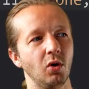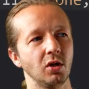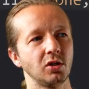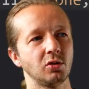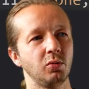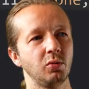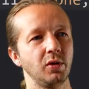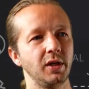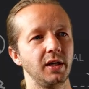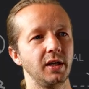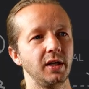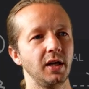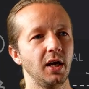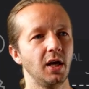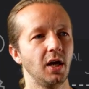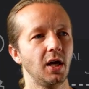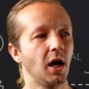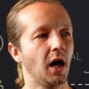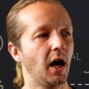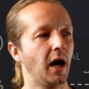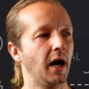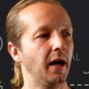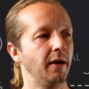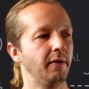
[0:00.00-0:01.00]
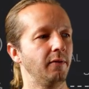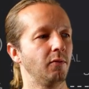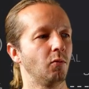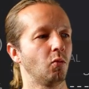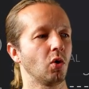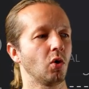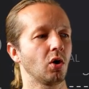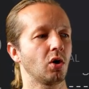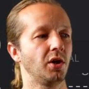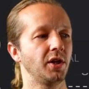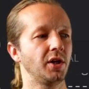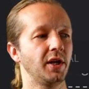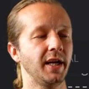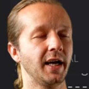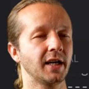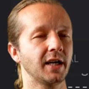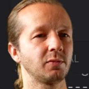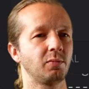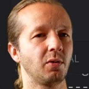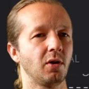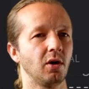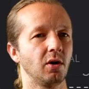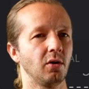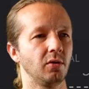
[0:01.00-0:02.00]
once we work on the
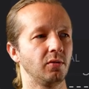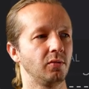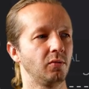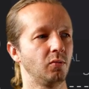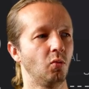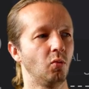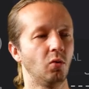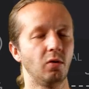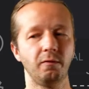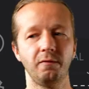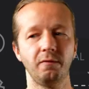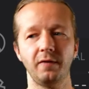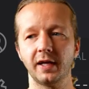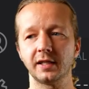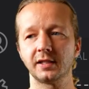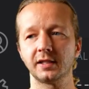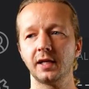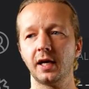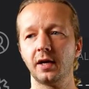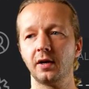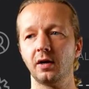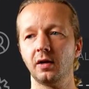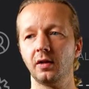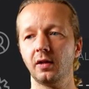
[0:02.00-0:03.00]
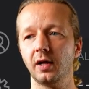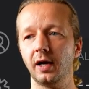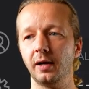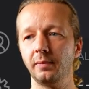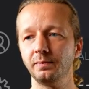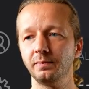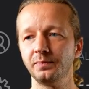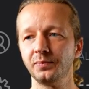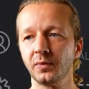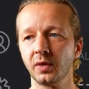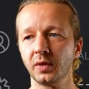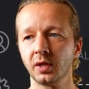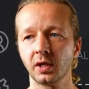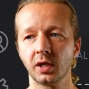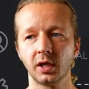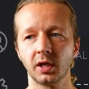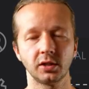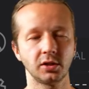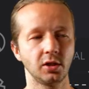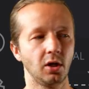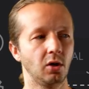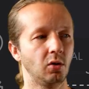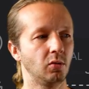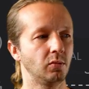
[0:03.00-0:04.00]
next part, we'll fix that all up.
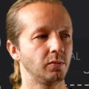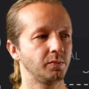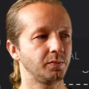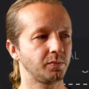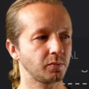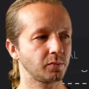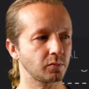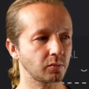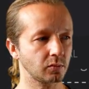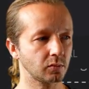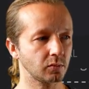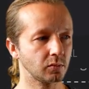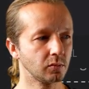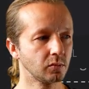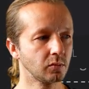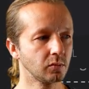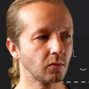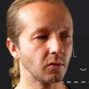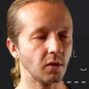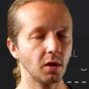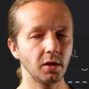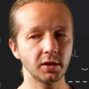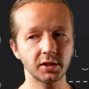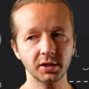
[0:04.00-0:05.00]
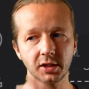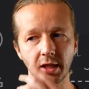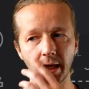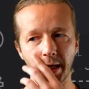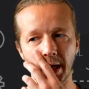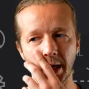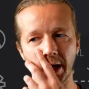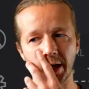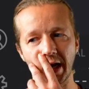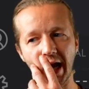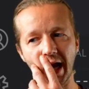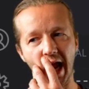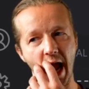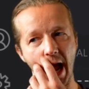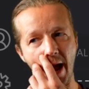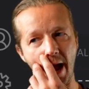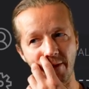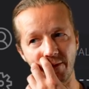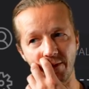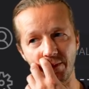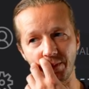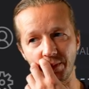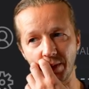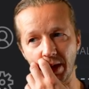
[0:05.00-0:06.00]
So let's take our
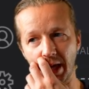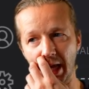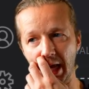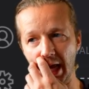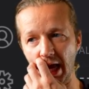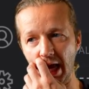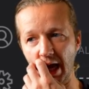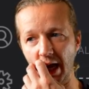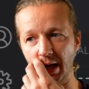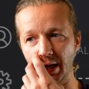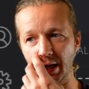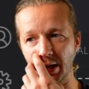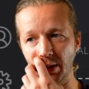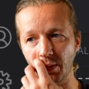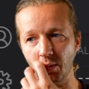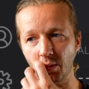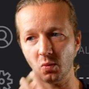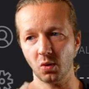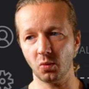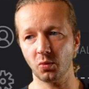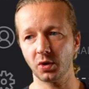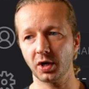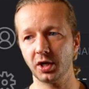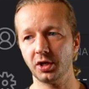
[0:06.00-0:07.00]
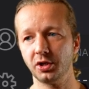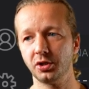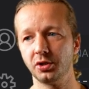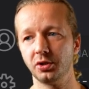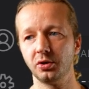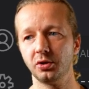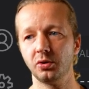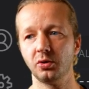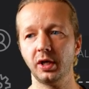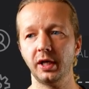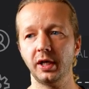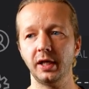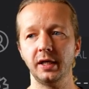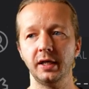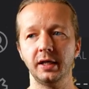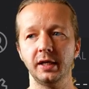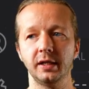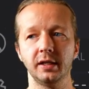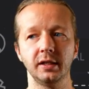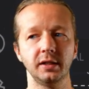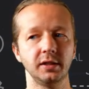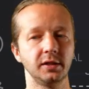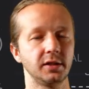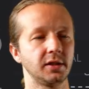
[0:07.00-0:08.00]
nav, and what we're gonna do
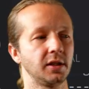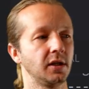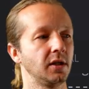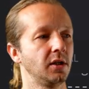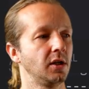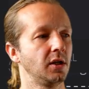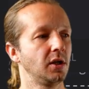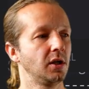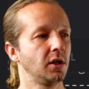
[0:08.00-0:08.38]
is